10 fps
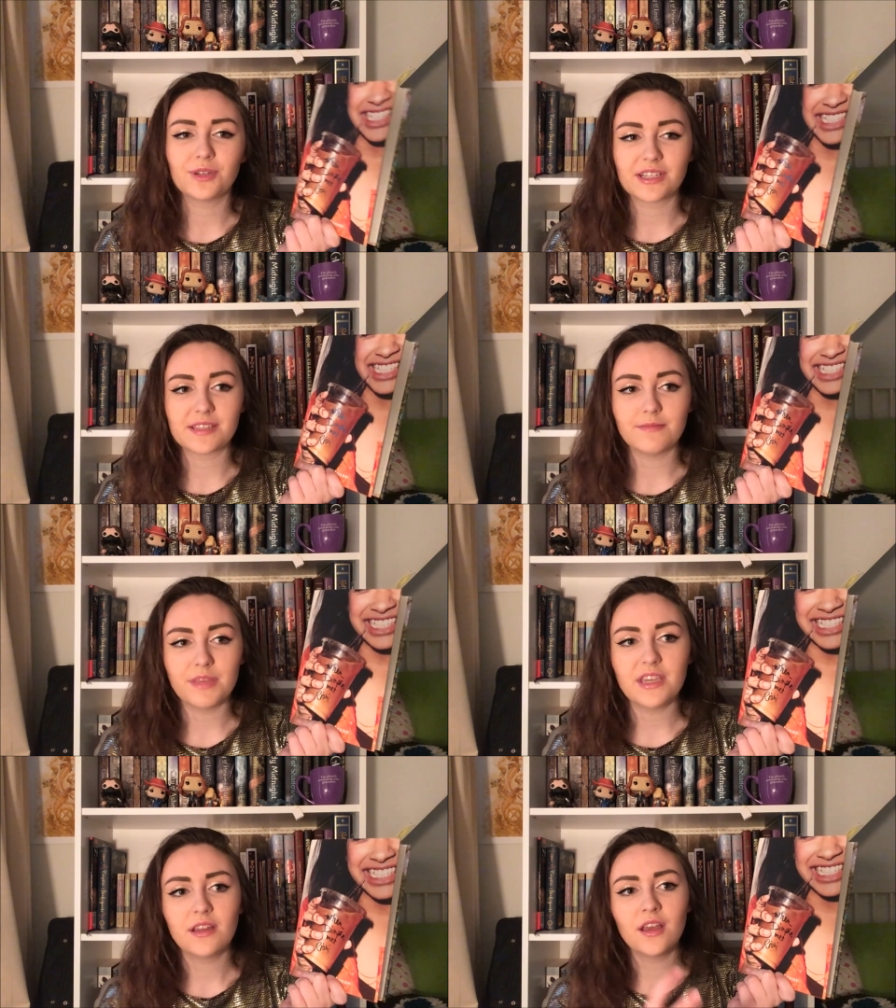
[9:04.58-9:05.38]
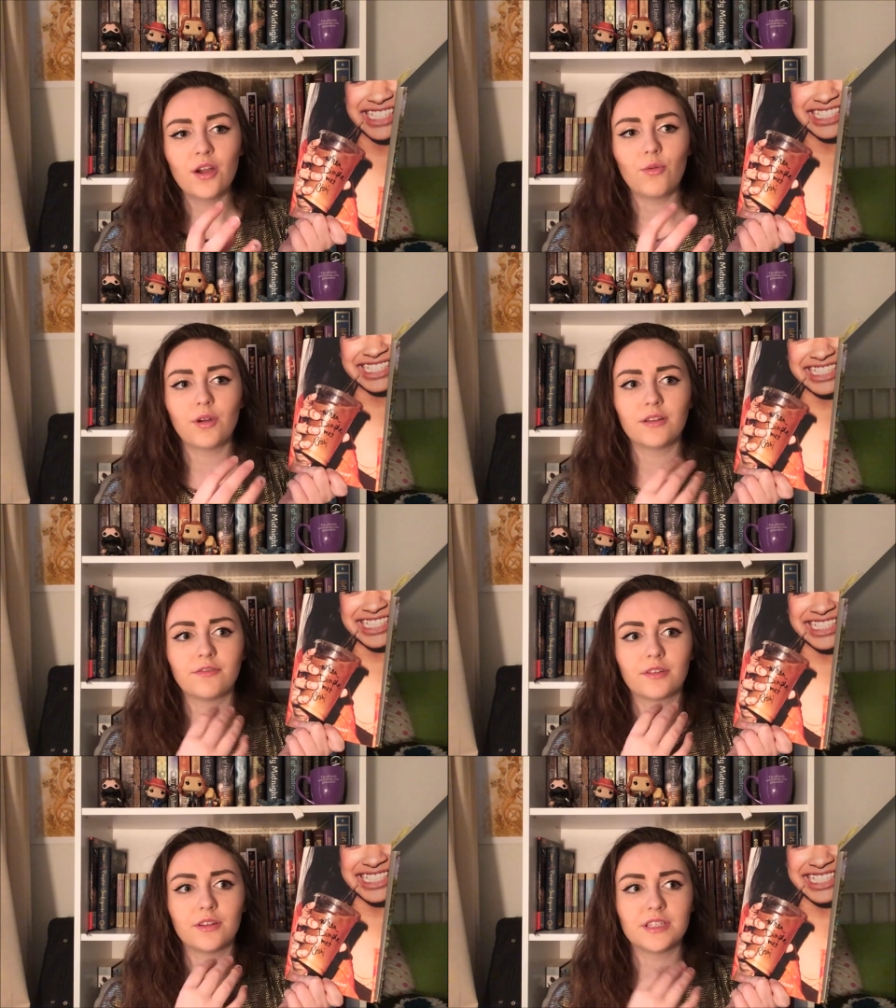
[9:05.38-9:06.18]
will get to meet one
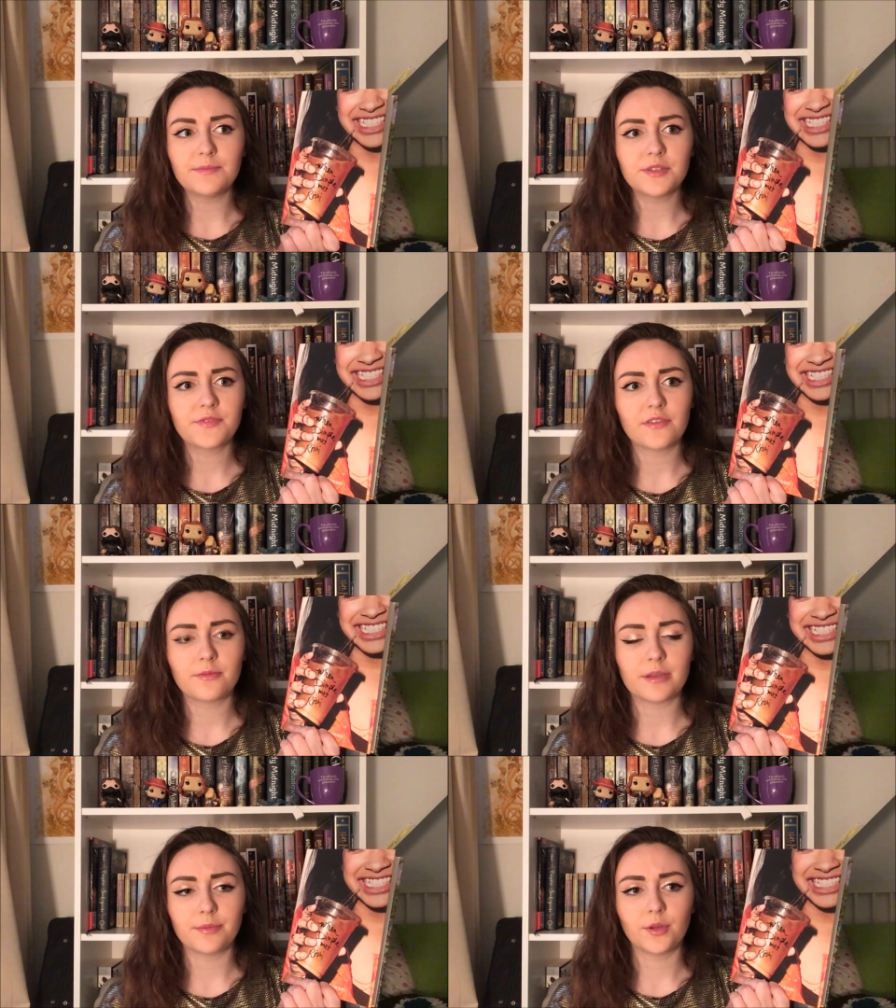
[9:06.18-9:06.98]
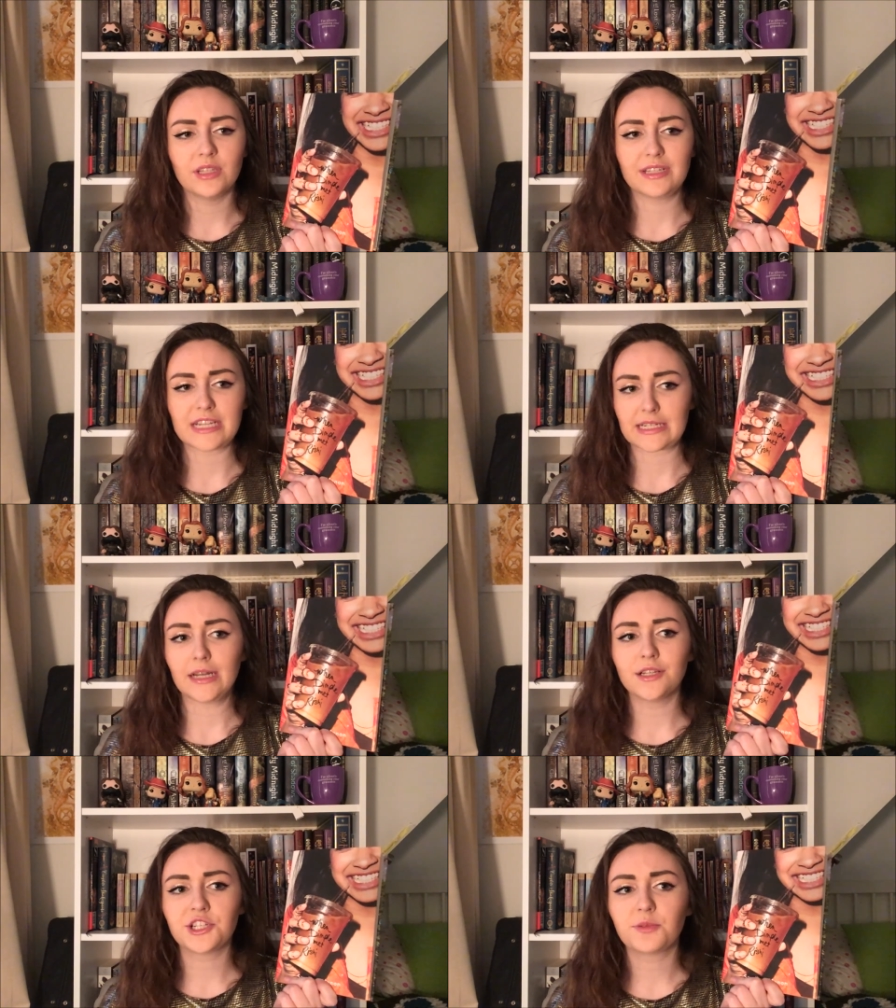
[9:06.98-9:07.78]
of Dimple's favorite people in the
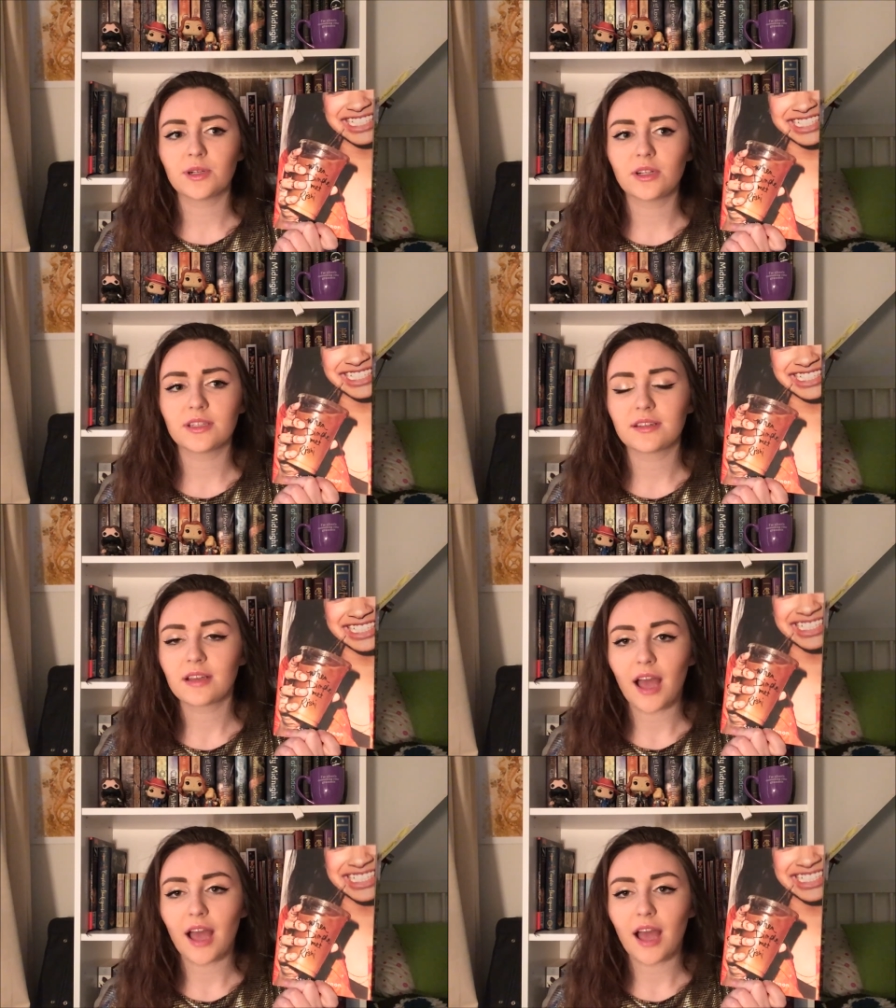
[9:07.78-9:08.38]
technology world.